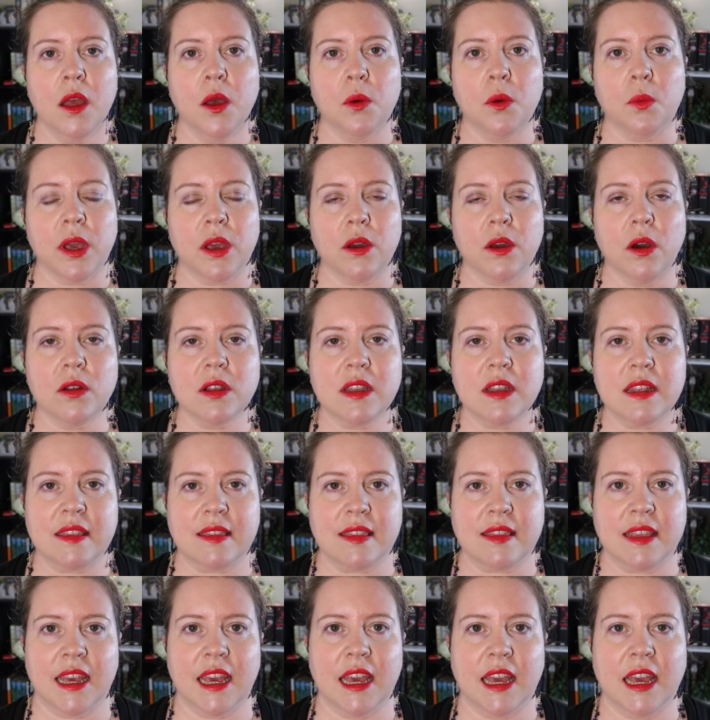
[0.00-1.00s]
We got to
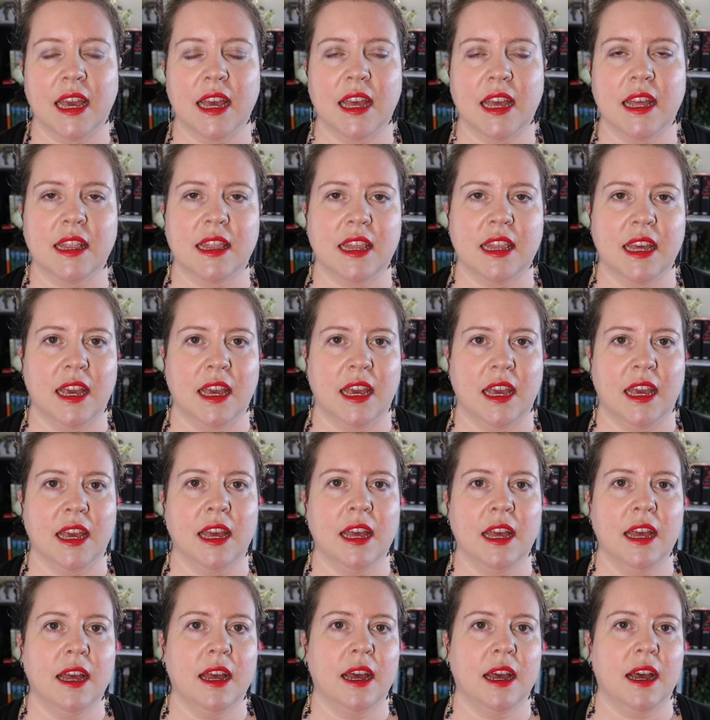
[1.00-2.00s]
see the
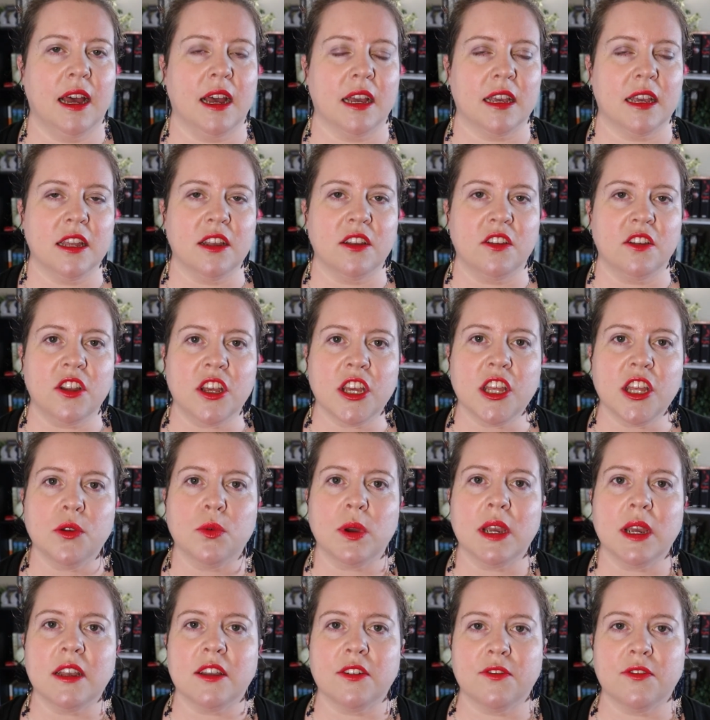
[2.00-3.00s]

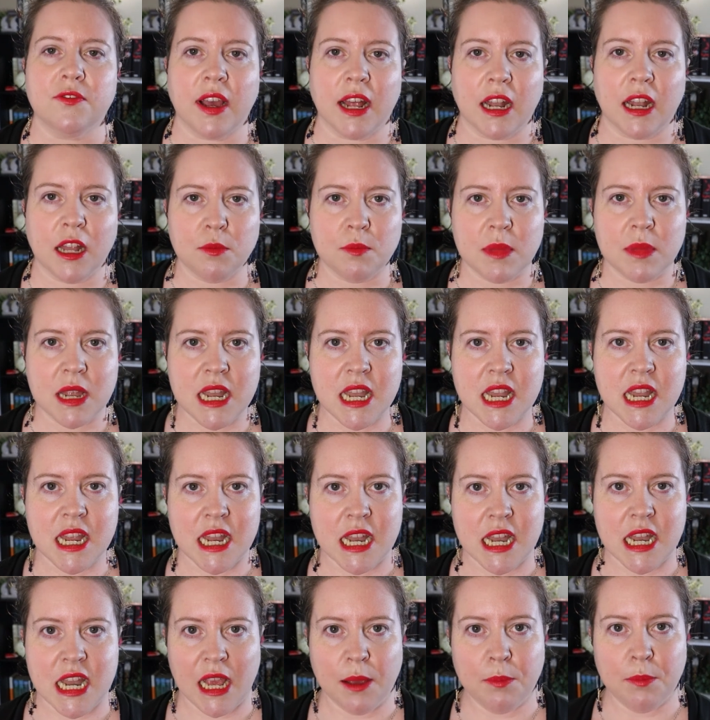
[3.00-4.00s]
continuing development
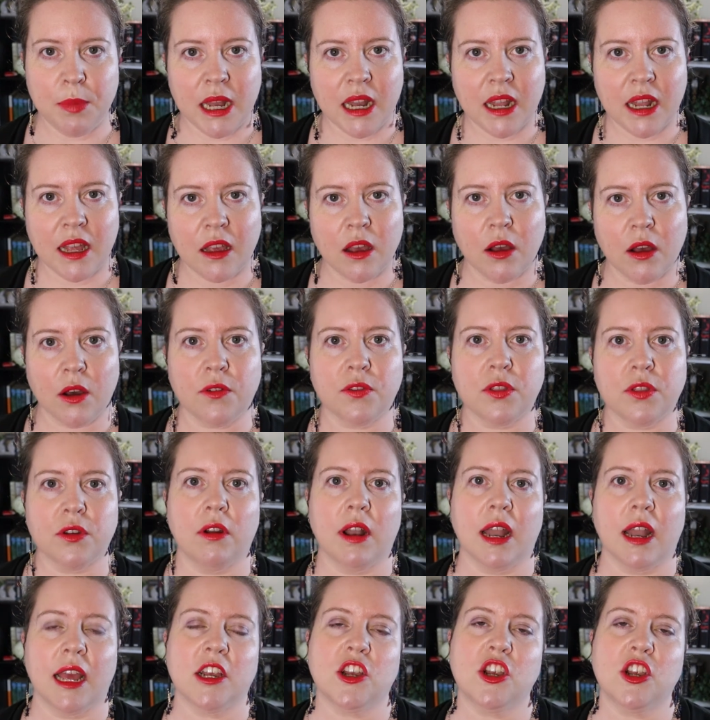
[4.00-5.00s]
and deepening of the
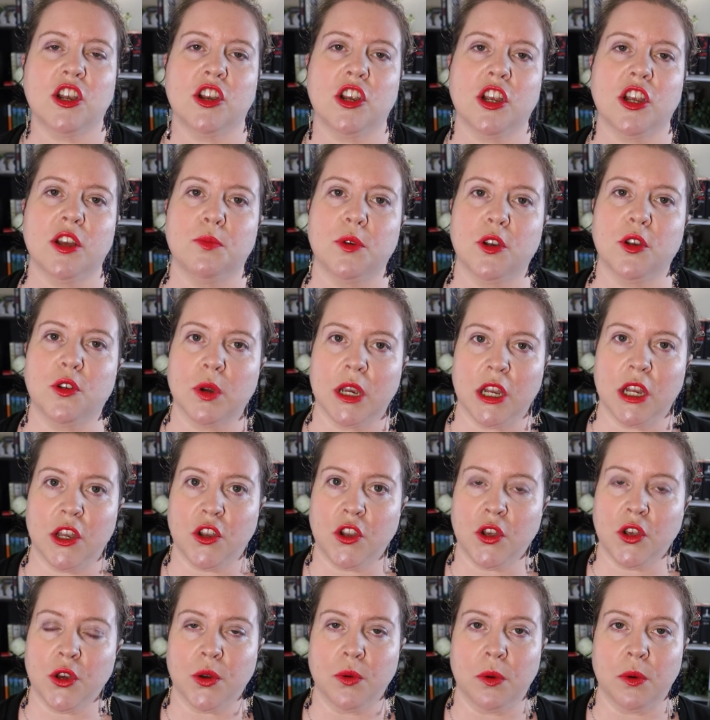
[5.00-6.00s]
relationship between
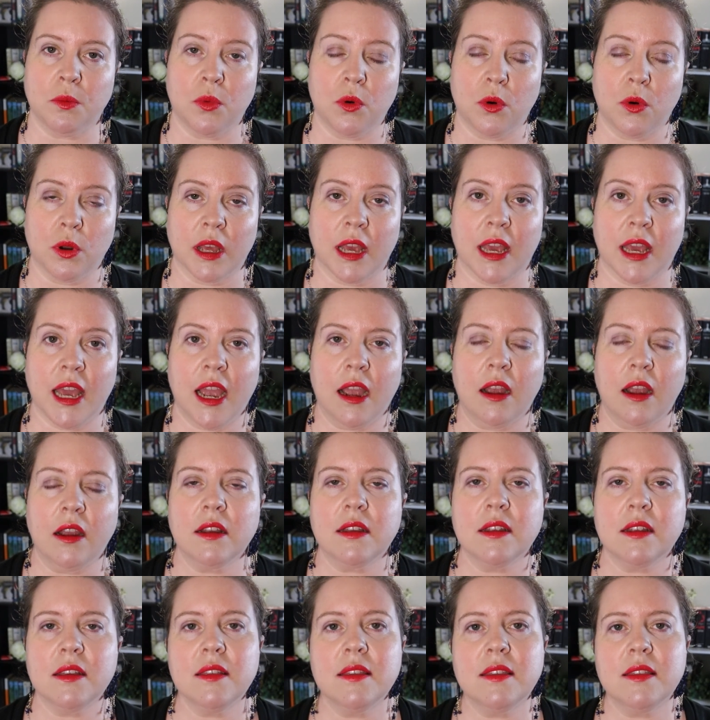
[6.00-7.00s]
two important
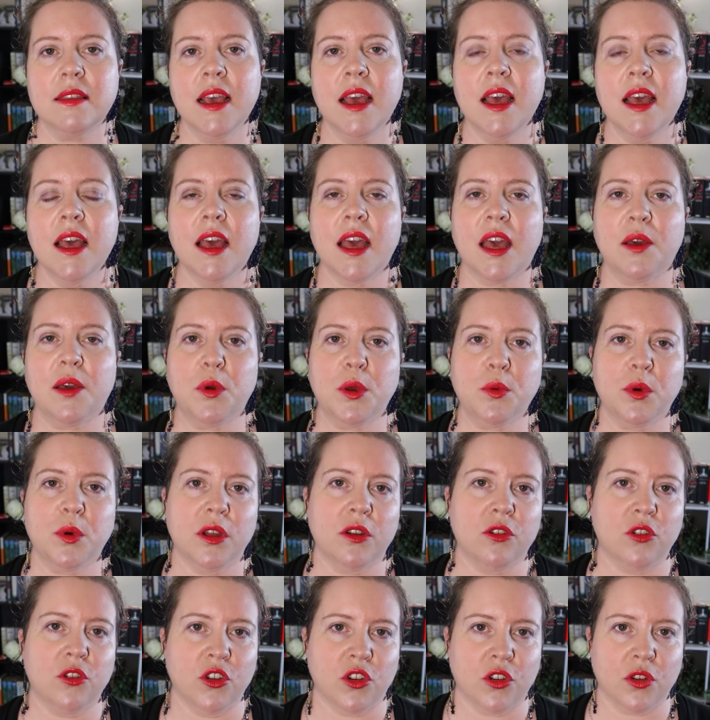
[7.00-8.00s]
characters, and we were
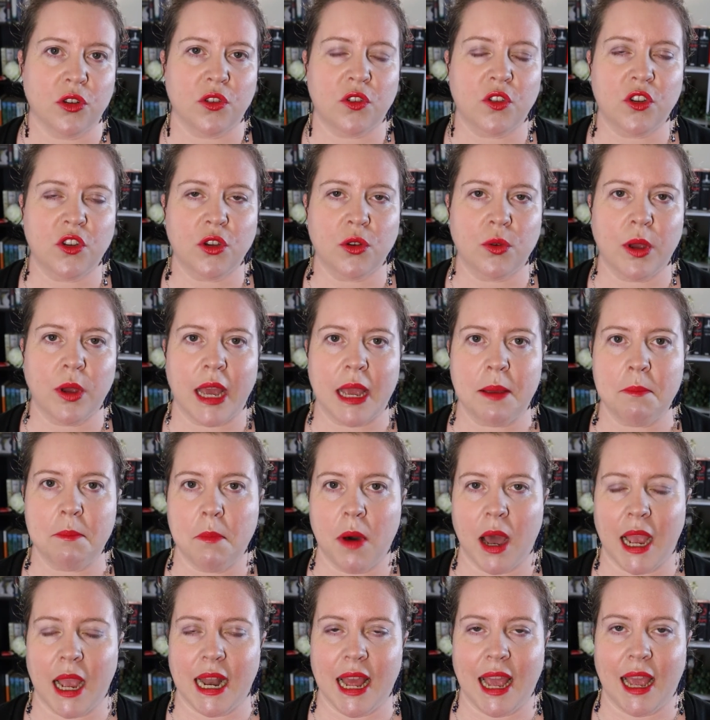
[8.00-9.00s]
introduced to a
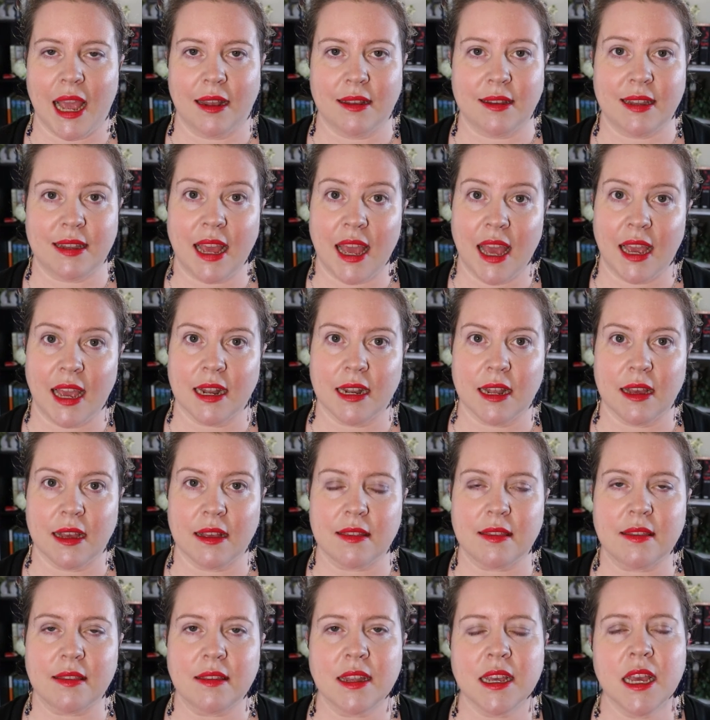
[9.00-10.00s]
minor
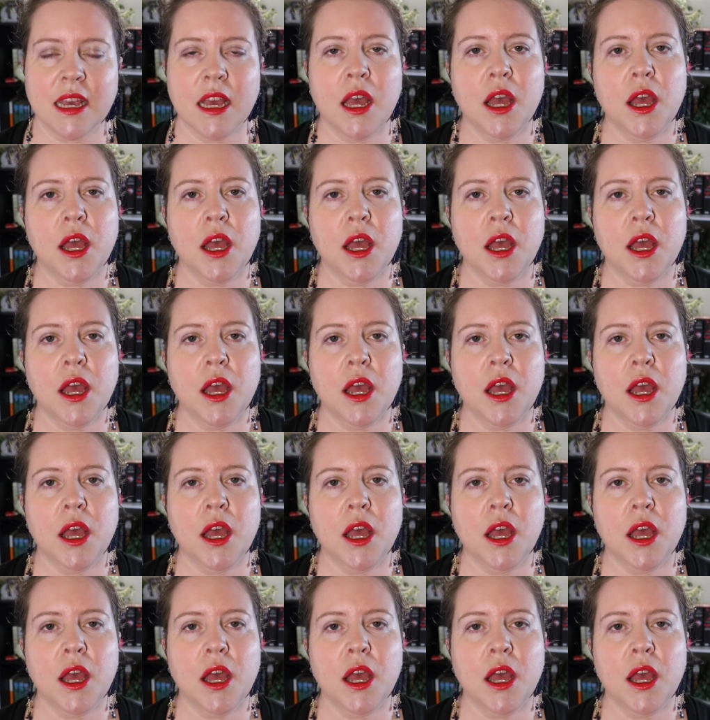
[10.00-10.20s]
antagonist.